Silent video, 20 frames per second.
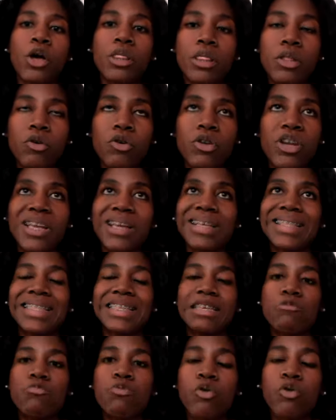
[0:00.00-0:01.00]
unlearning and
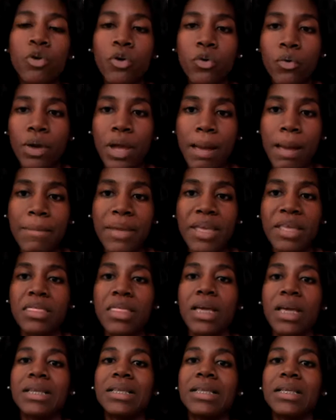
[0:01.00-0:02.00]
deprogramming
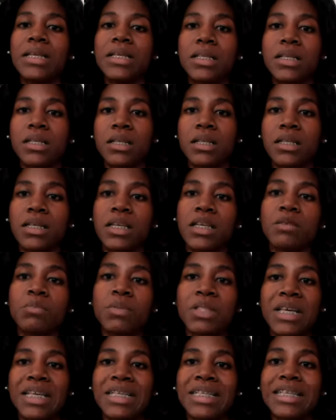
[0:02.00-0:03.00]
that needs to take
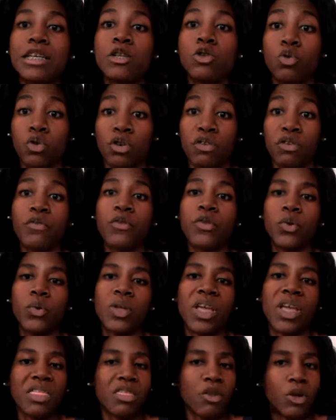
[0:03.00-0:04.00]
place in order for you to
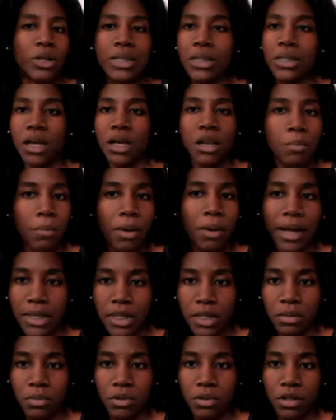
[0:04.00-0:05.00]
get there. It's not
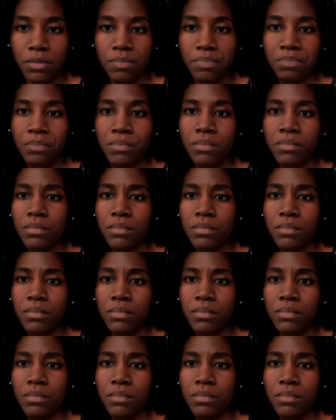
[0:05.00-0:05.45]
impossible.